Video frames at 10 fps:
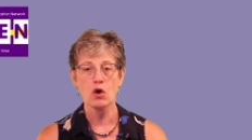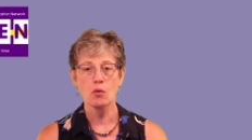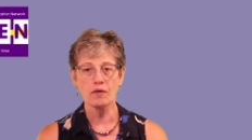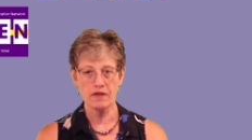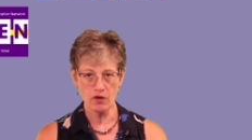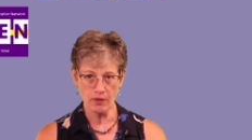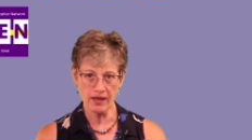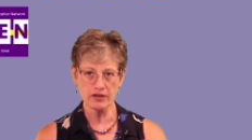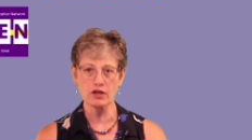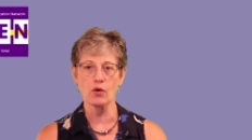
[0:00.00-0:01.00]
Well, the
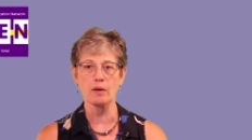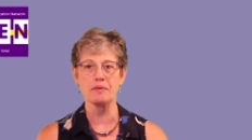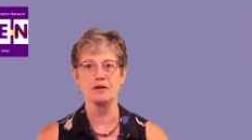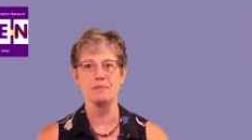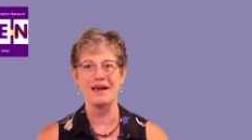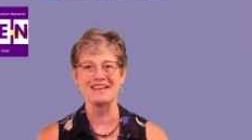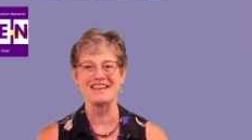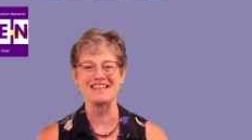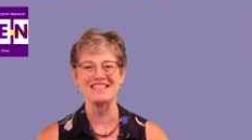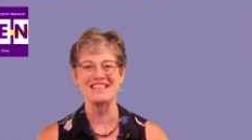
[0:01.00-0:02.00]
UEN incorporated back in
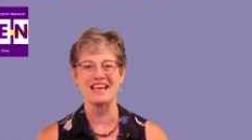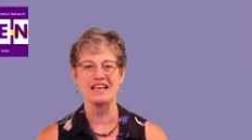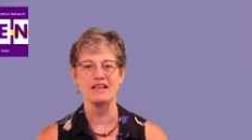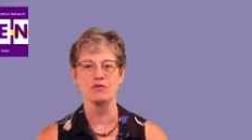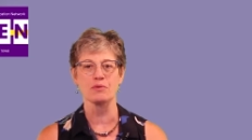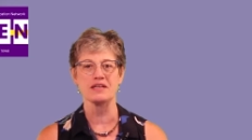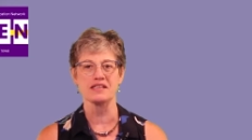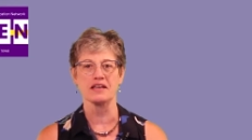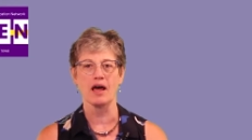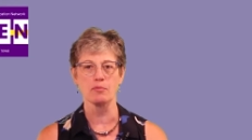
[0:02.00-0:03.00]
1993 as
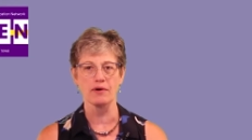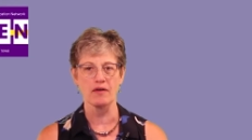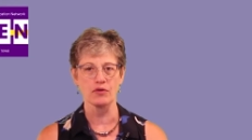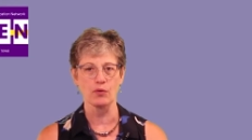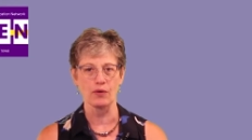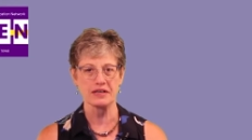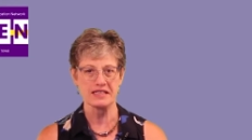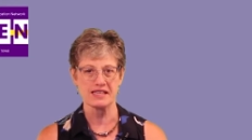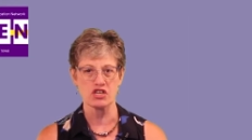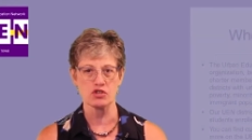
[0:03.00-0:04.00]
a nonprofit
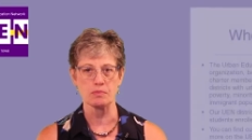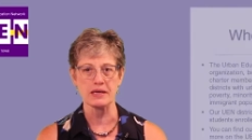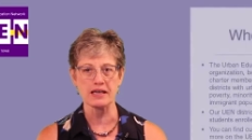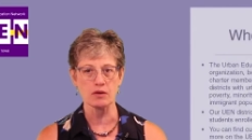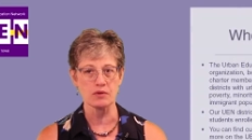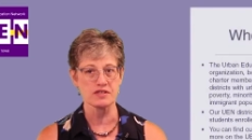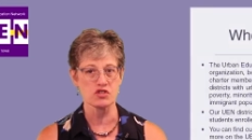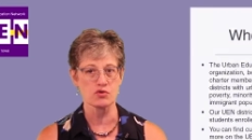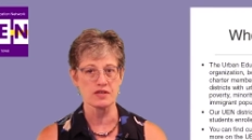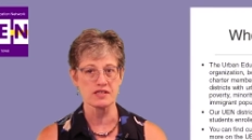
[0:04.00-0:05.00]
organization beginning with
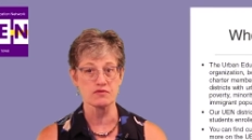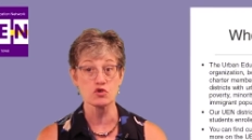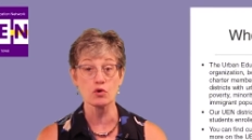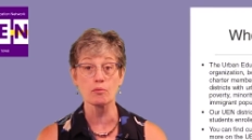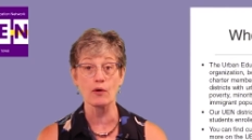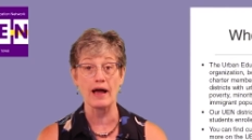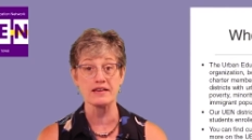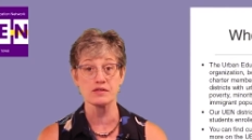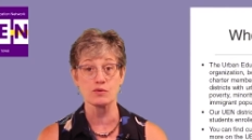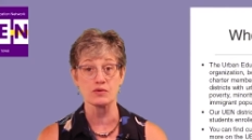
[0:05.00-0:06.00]
districts of 2 or more high
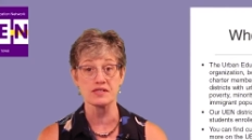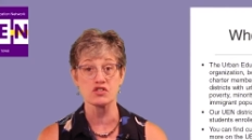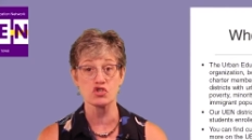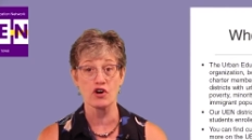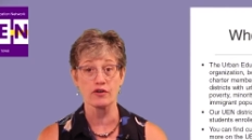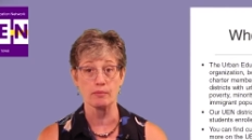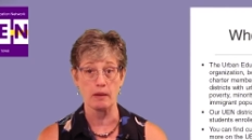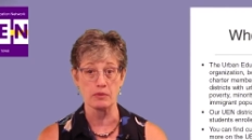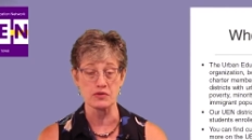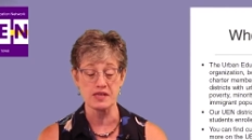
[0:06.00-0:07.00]
schools as charter
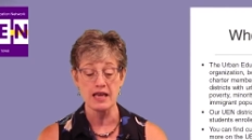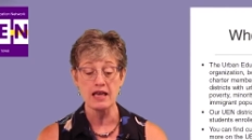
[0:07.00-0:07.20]
members.